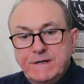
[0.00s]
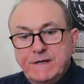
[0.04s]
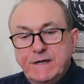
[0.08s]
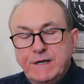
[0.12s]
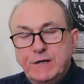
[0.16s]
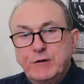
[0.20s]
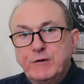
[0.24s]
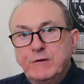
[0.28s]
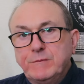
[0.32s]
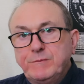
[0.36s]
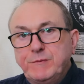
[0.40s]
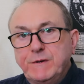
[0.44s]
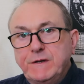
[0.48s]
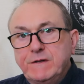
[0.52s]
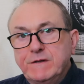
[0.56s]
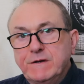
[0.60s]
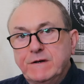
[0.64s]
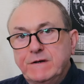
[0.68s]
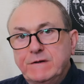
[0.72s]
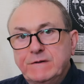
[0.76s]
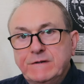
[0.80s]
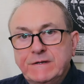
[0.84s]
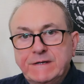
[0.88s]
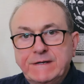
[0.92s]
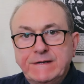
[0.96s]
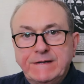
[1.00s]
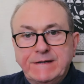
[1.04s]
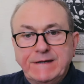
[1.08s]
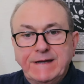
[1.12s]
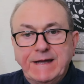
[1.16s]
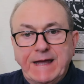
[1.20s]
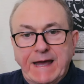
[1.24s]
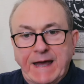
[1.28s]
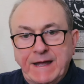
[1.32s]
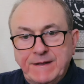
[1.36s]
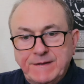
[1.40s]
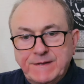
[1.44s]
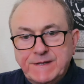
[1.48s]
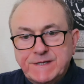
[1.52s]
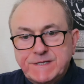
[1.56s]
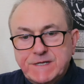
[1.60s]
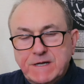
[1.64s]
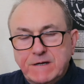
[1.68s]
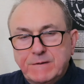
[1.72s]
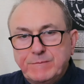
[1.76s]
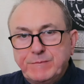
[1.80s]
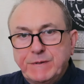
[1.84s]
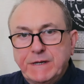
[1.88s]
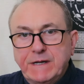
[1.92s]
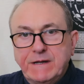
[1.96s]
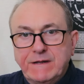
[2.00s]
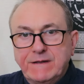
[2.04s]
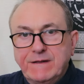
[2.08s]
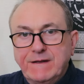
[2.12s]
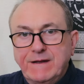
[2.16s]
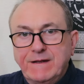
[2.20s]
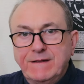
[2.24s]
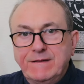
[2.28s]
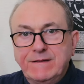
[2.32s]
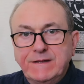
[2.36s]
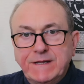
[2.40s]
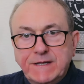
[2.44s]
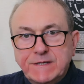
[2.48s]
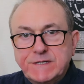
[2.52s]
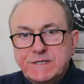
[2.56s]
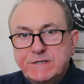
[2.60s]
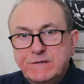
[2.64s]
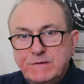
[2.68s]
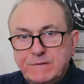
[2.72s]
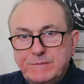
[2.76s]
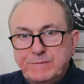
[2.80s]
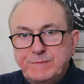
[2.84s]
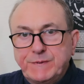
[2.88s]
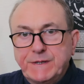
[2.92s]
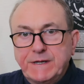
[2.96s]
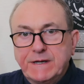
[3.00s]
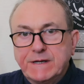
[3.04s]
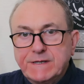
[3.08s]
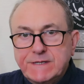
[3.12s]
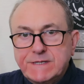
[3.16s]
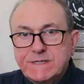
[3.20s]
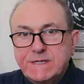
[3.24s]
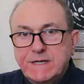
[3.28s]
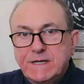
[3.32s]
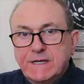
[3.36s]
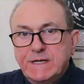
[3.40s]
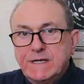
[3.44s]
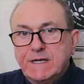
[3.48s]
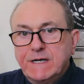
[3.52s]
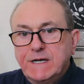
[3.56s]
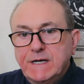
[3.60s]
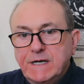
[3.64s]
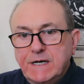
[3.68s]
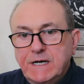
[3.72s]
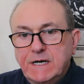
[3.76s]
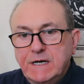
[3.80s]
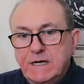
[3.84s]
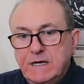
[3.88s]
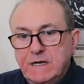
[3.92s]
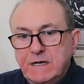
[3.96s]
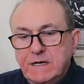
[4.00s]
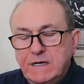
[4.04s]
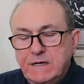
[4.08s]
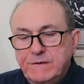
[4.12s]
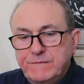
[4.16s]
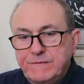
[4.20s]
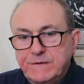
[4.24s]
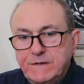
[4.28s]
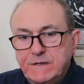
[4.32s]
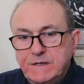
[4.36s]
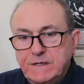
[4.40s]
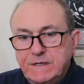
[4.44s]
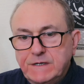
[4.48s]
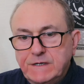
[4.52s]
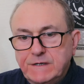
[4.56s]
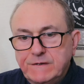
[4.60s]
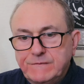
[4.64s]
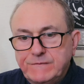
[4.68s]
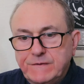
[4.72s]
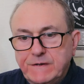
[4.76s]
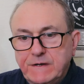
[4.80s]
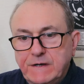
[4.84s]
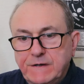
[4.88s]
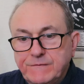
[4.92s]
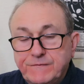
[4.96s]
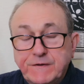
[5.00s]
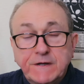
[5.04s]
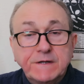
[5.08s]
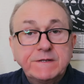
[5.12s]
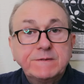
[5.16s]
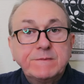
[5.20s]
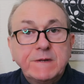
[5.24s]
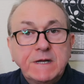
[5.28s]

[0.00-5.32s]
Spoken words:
It could be that it ends up being a little bit of